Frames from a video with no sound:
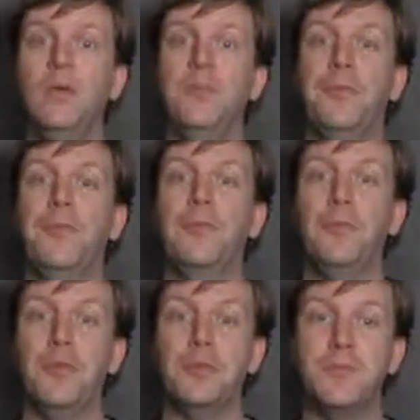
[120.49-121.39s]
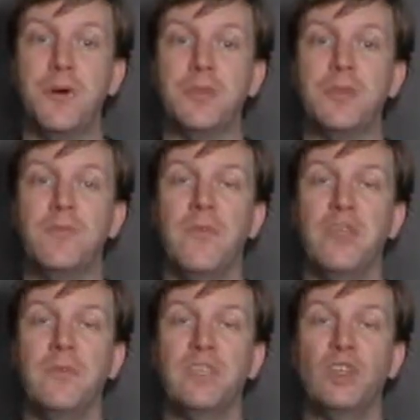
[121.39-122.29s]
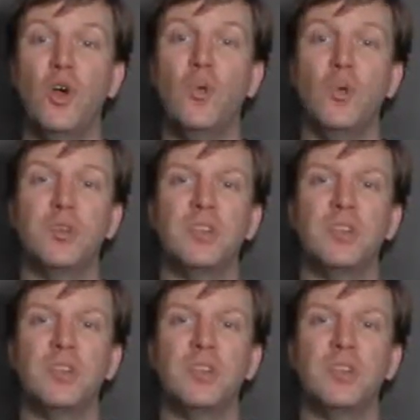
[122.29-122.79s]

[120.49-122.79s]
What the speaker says: but for the most part their venom is no worse